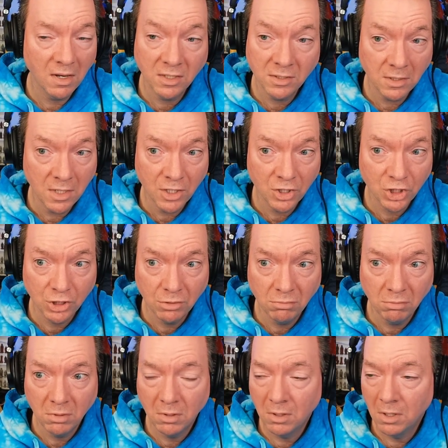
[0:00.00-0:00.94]
It's an
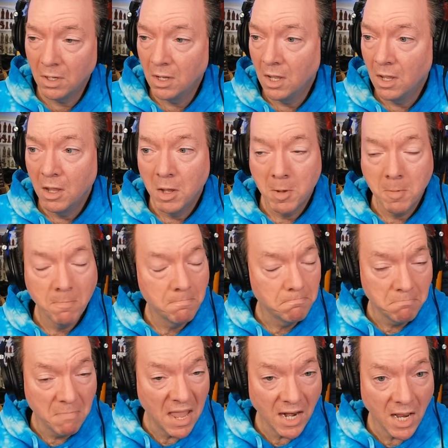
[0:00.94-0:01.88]
issue.
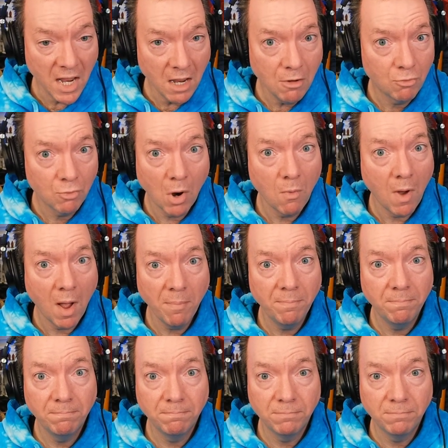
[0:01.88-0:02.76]
Many CODA